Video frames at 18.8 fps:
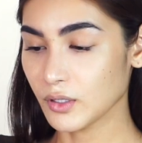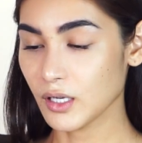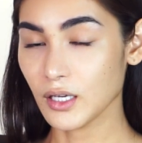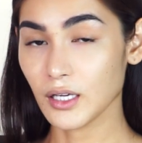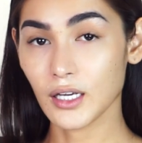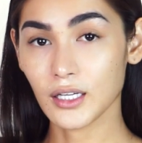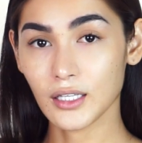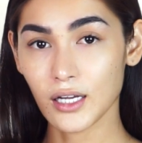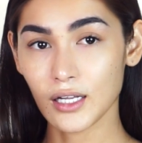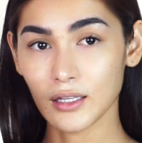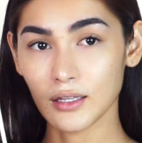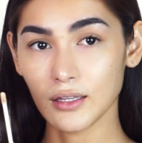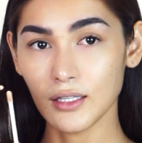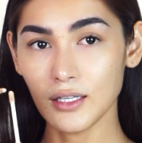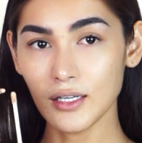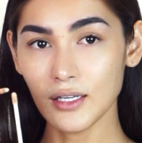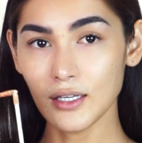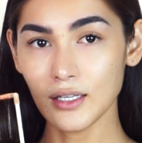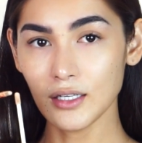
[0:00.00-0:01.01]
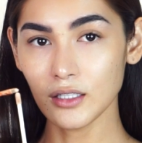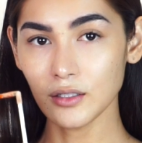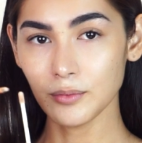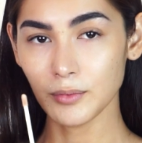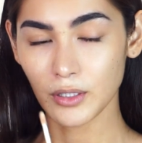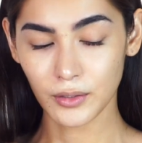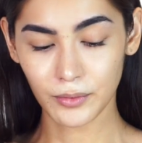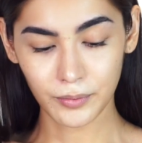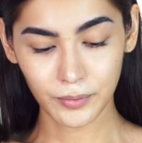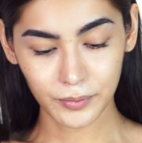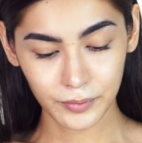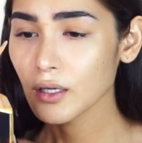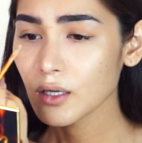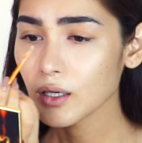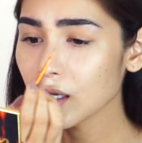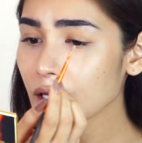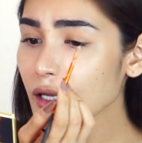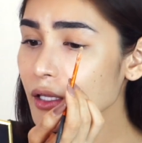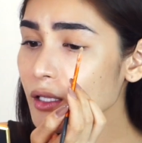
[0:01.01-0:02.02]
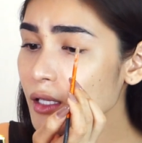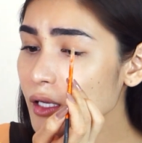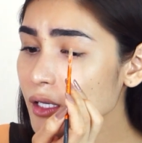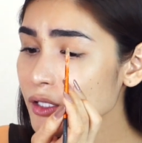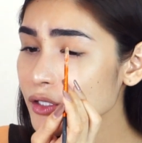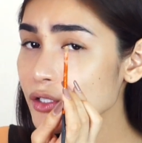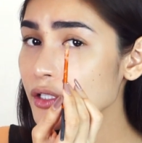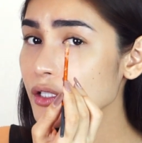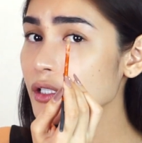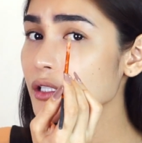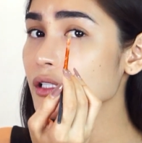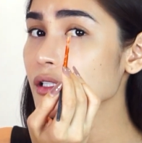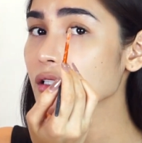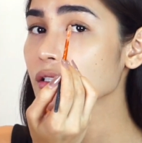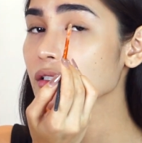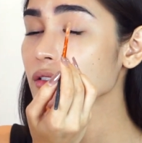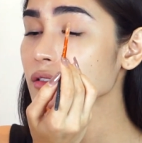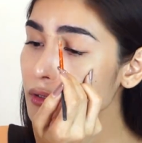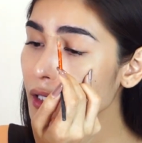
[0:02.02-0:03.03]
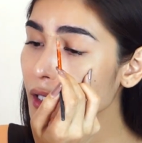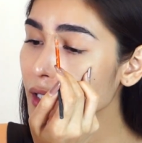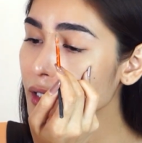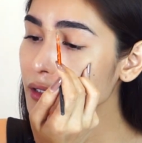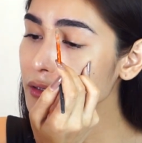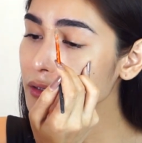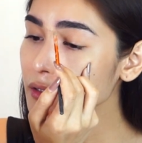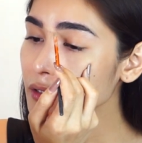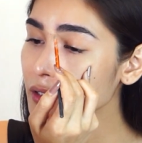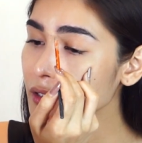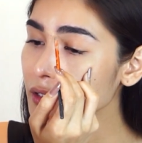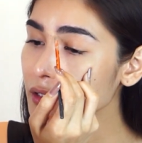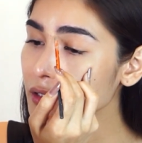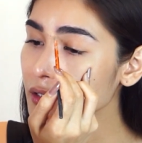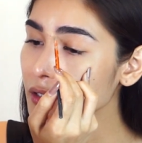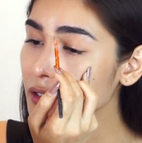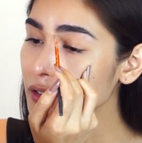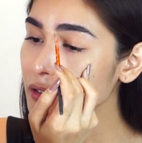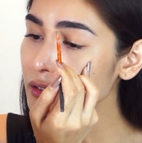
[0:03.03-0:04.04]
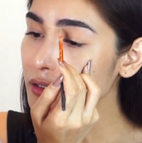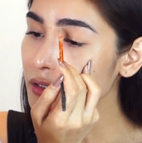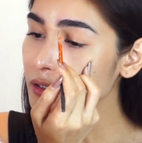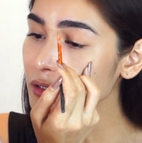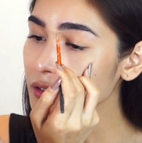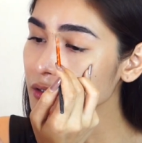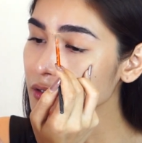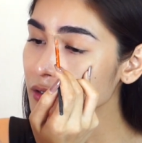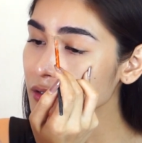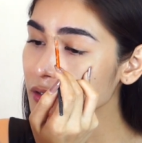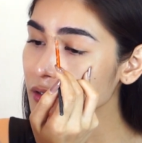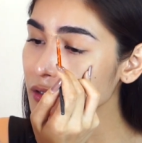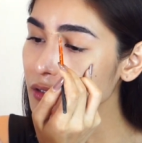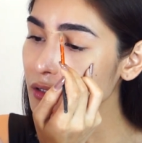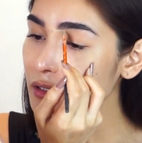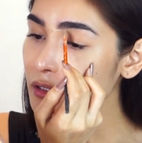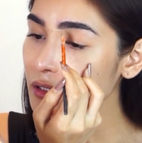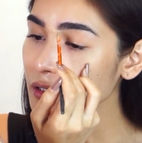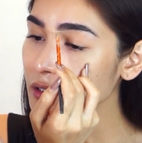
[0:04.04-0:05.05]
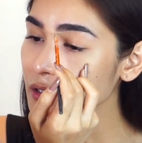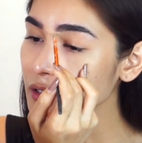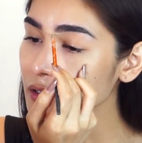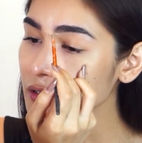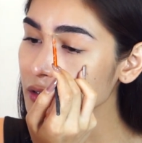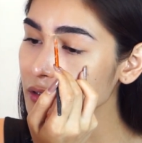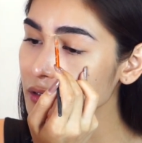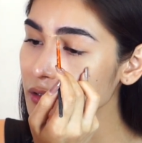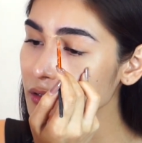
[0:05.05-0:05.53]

I get a little bit and then I just outline the under eye to clean it.